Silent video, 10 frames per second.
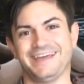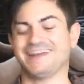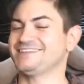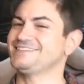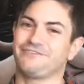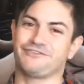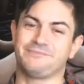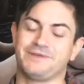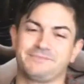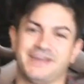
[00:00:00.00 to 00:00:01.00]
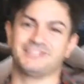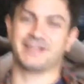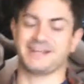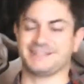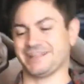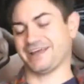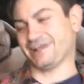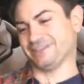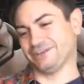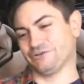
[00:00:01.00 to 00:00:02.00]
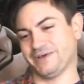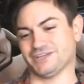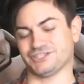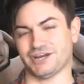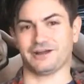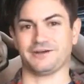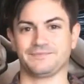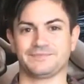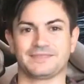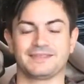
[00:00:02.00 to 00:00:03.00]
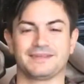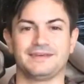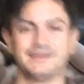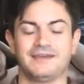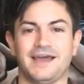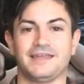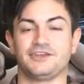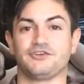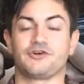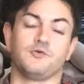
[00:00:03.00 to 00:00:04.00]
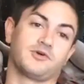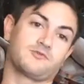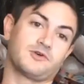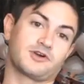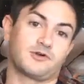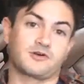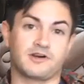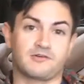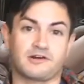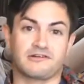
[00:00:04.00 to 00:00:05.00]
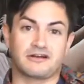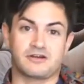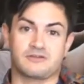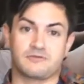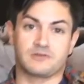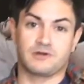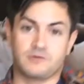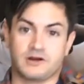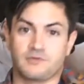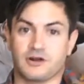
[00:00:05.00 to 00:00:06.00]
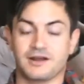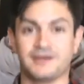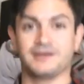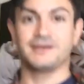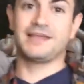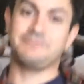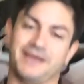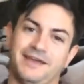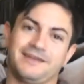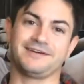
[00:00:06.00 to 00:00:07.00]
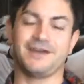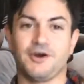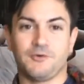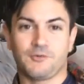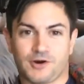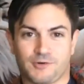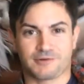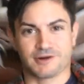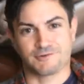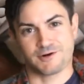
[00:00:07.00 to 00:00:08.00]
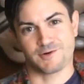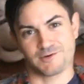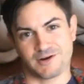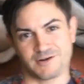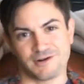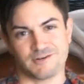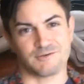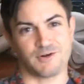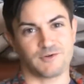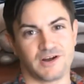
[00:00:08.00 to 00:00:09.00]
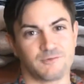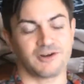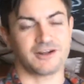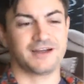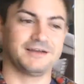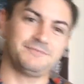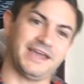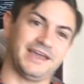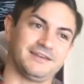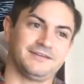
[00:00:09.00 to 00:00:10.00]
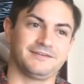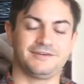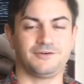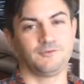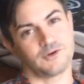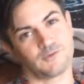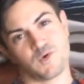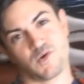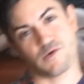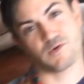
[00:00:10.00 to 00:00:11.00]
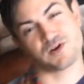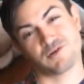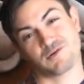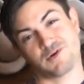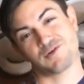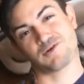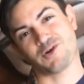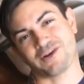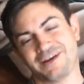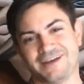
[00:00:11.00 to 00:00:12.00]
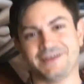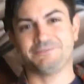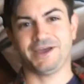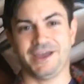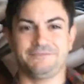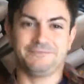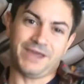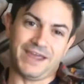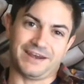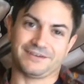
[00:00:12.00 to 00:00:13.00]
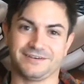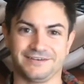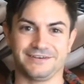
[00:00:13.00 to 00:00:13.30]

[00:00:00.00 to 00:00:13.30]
And it's not a very big paycheck. It's like a little paycheck. And then you'll go work, work, work, work, work, work, work, work, work, work, work, get paid. Work, work, work, work, work, work, work, work, work, work, work, paid Work, work, work, work, work, work, work, work, work. Paid, paid.